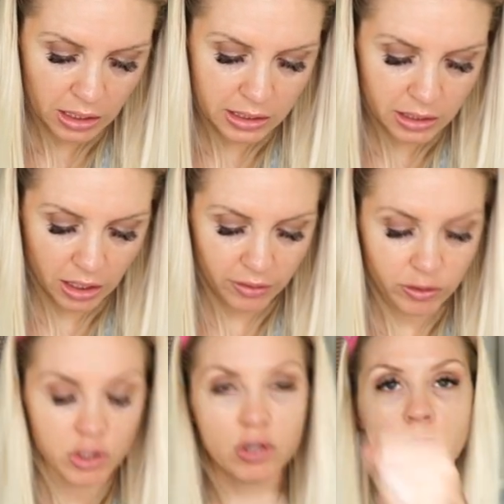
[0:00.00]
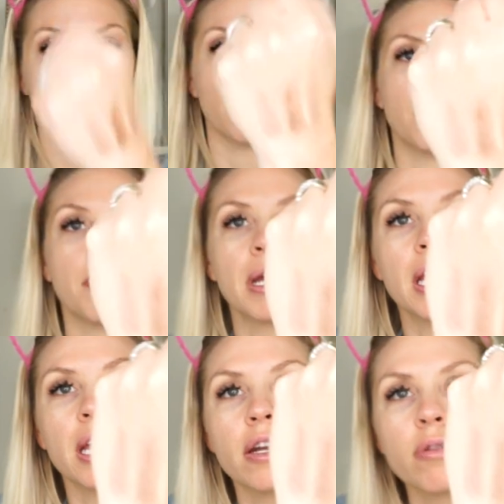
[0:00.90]
It's not even showing up on my
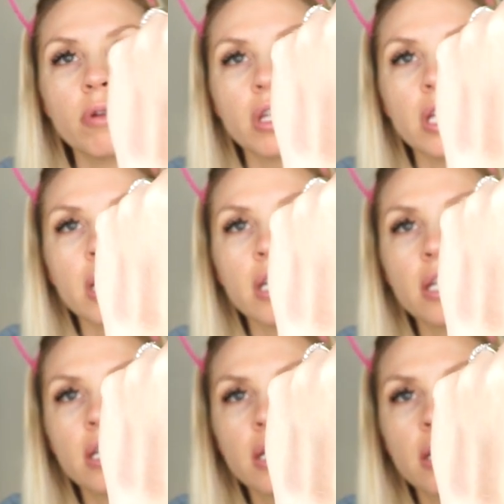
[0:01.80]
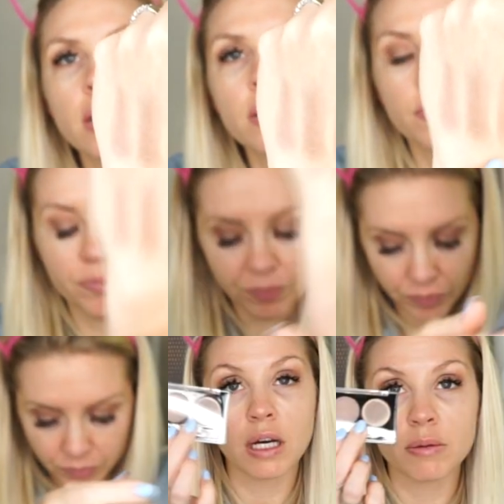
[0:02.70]
hand really.
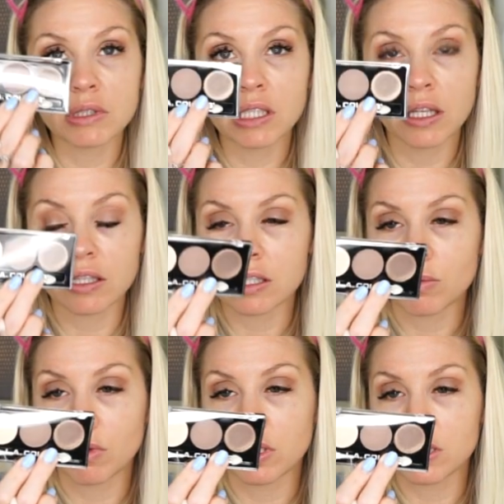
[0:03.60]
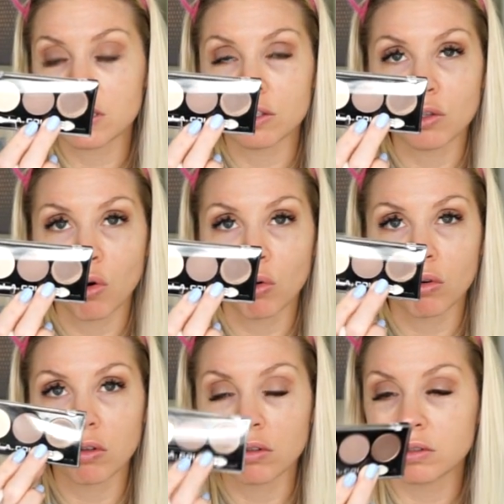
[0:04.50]
I would say this one is a
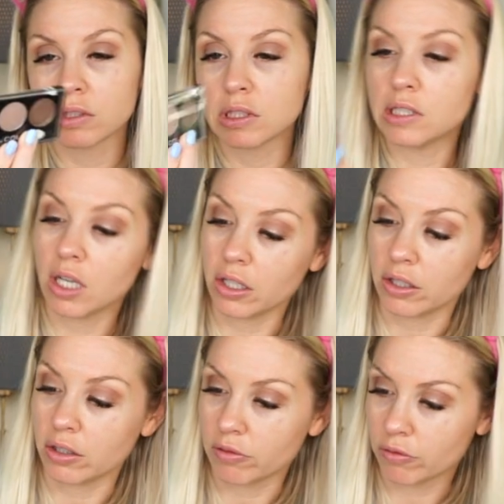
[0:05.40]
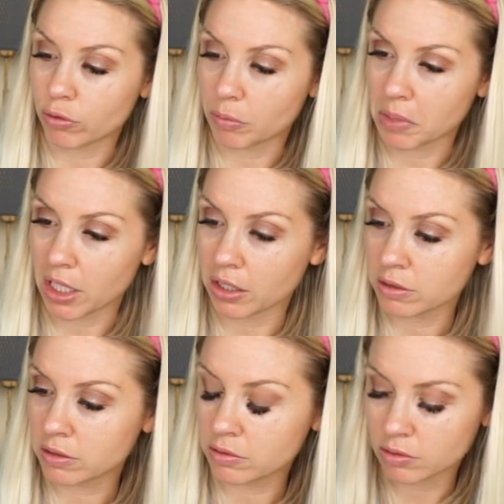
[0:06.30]
total dud for me.
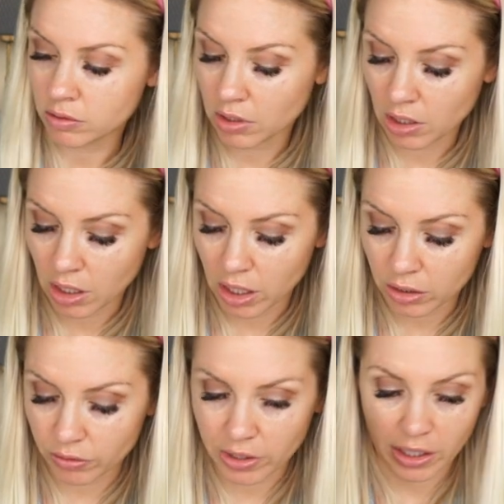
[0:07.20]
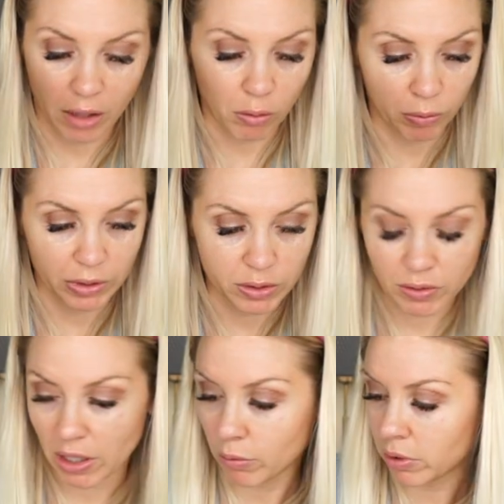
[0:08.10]
I don't think I will reach
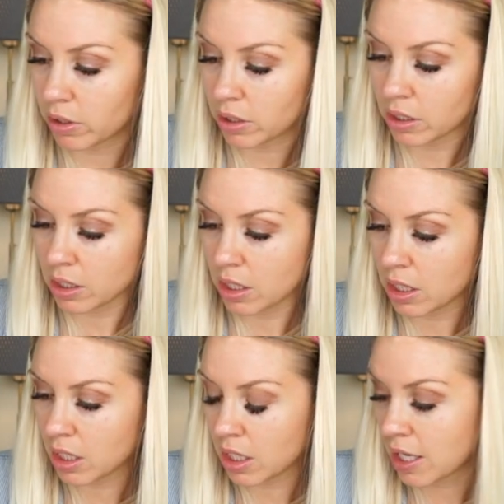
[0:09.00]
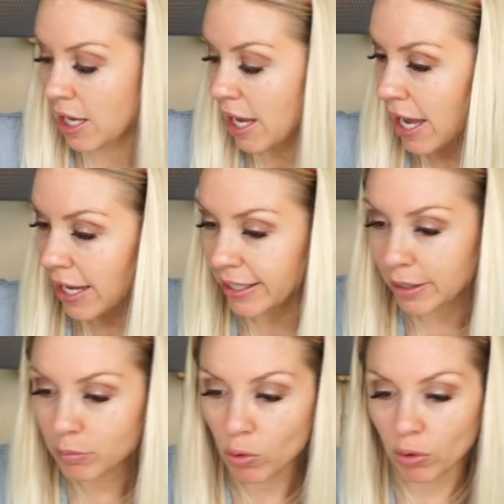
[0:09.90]
for that one
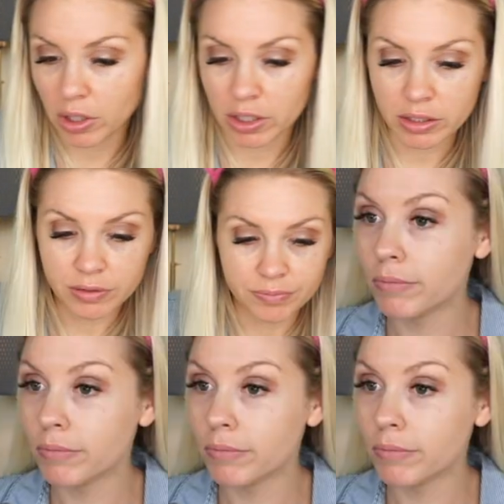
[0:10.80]
anymore.